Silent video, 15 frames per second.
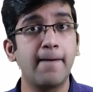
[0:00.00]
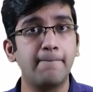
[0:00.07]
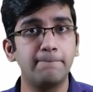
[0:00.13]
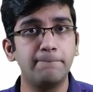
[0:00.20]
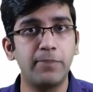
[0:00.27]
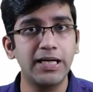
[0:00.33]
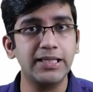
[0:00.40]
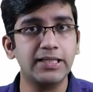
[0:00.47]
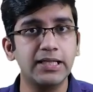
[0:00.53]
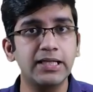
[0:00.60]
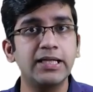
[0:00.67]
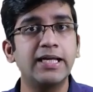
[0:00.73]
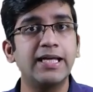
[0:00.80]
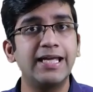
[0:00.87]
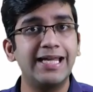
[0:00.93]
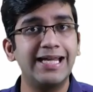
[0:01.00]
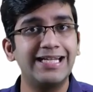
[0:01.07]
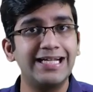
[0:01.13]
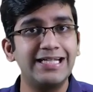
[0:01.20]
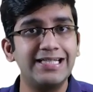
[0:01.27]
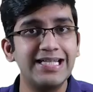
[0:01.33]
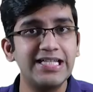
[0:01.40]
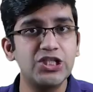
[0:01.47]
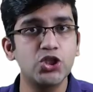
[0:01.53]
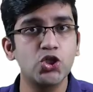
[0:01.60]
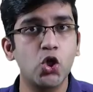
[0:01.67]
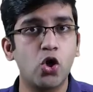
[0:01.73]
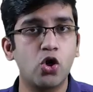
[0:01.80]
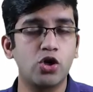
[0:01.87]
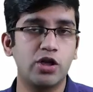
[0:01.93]
but in a
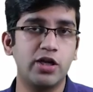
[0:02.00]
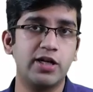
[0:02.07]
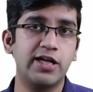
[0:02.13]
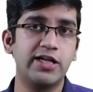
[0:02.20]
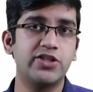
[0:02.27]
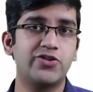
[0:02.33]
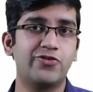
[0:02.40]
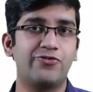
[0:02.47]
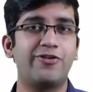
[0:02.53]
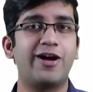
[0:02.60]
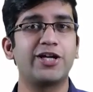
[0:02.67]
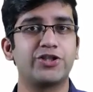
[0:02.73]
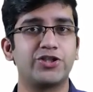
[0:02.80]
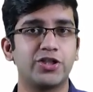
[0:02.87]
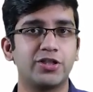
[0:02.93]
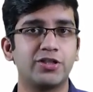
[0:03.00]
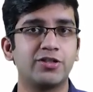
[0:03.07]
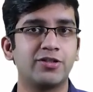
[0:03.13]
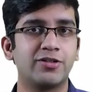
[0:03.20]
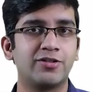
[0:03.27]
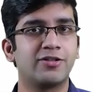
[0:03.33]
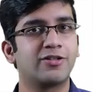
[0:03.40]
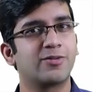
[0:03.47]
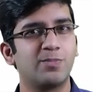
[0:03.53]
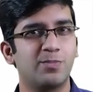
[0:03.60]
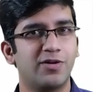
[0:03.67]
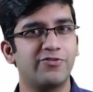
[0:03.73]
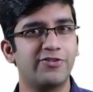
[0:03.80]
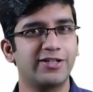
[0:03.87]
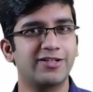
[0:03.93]
disorganized fashion.
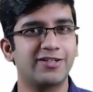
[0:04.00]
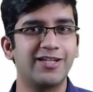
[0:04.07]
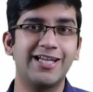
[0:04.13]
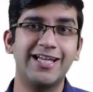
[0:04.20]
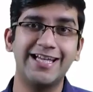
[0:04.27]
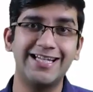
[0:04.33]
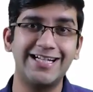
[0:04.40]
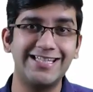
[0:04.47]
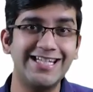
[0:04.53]
Perfect? A